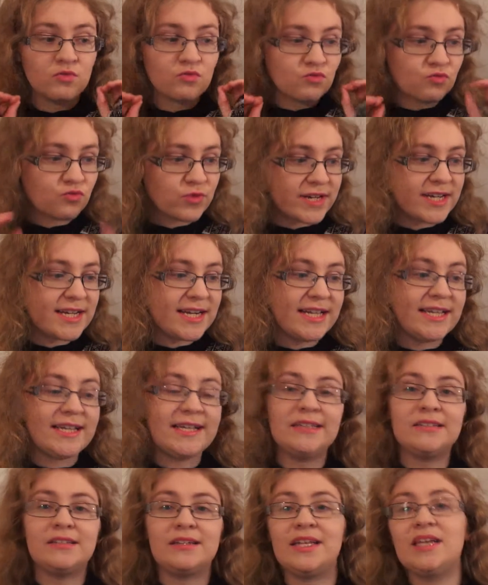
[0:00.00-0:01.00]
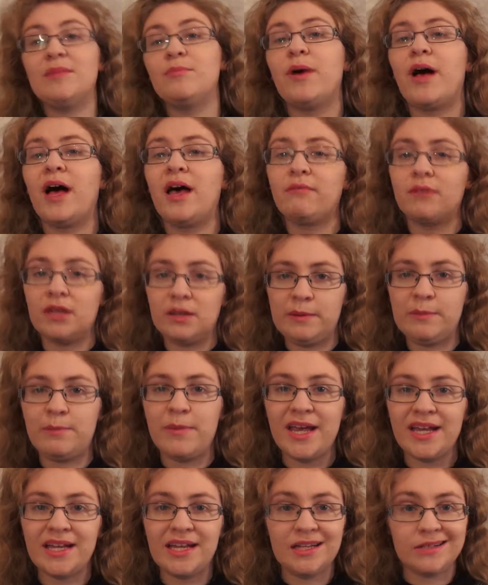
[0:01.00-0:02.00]
really easily, but I'm going to be
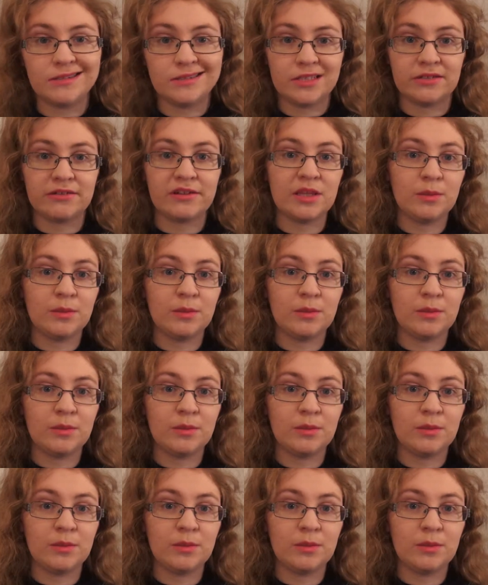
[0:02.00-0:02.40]
mainly considering